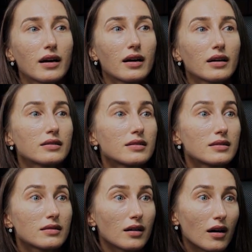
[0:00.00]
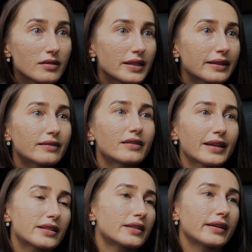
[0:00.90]
that starting the
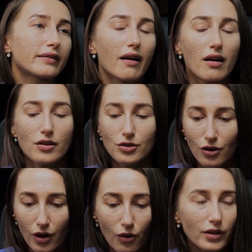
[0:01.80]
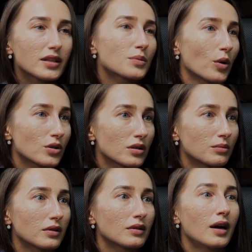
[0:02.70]
testing as early on as
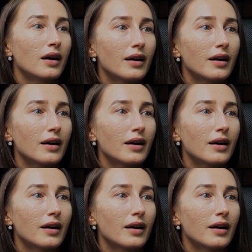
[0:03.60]
possible